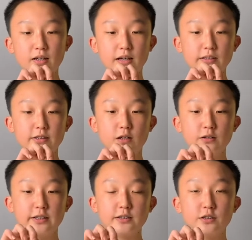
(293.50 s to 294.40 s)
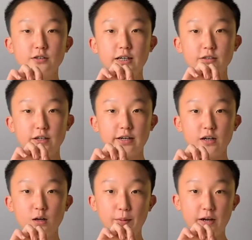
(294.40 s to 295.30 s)
And so these two sides are here
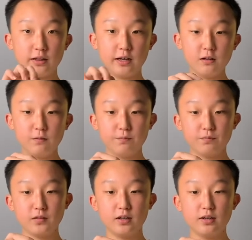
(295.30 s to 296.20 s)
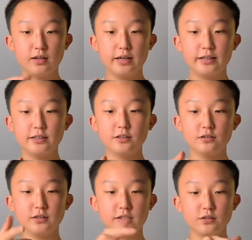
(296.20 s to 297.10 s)
are parallel, and these two
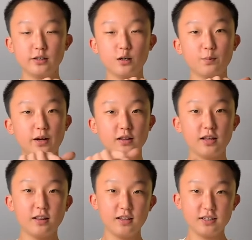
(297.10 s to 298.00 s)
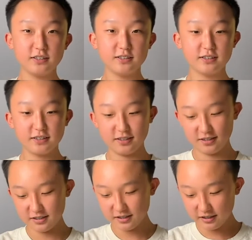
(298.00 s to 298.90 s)
sides are here are parallel.
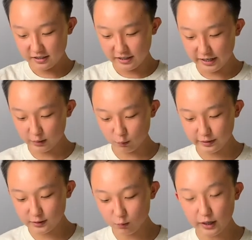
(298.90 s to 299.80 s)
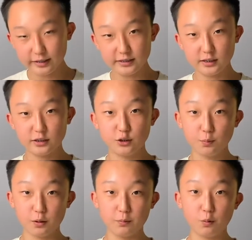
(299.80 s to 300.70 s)
And the reason why this is
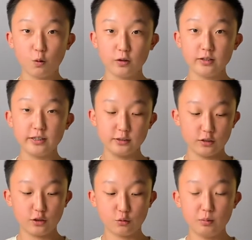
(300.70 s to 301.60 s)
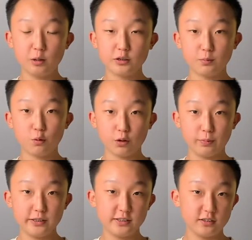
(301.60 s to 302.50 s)
super important, these are three most important
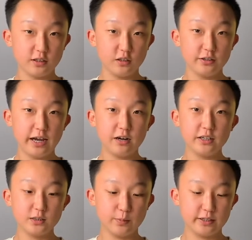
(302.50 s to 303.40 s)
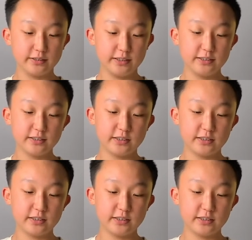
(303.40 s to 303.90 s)
pieces to glue down, is because this is